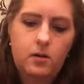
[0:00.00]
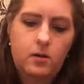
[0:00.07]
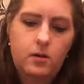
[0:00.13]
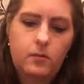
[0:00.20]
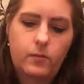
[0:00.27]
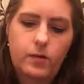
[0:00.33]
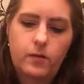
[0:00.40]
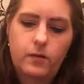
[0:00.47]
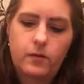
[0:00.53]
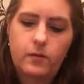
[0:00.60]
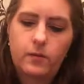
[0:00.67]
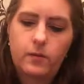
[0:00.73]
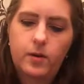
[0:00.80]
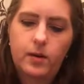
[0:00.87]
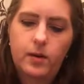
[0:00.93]
and we're going to
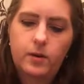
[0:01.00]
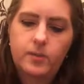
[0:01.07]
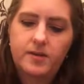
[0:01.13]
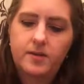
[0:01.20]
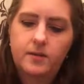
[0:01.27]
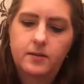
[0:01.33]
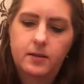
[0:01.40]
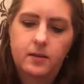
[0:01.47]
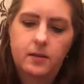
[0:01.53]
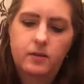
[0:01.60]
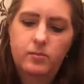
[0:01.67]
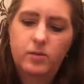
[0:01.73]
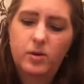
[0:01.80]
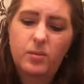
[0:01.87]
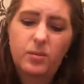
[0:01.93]
do our lips in that. I
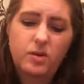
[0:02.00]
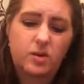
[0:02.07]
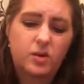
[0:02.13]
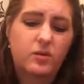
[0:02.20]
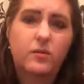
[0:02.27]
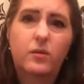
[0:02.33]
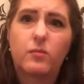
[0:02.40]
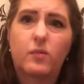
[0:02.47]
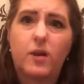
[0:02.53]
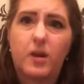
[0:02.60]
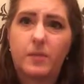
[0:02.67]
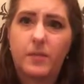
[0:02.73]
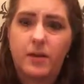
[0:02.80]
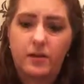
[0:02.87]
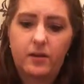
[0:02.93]
probably should have unwrapped
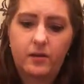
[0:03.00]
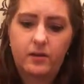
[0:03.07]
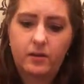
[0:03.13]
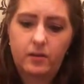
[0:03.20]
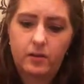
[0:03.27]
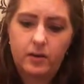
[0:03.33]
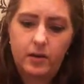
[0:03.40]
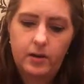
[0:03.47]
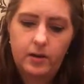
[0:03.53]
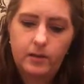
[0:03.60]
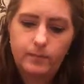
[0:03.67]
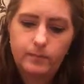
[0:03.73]
these earlier.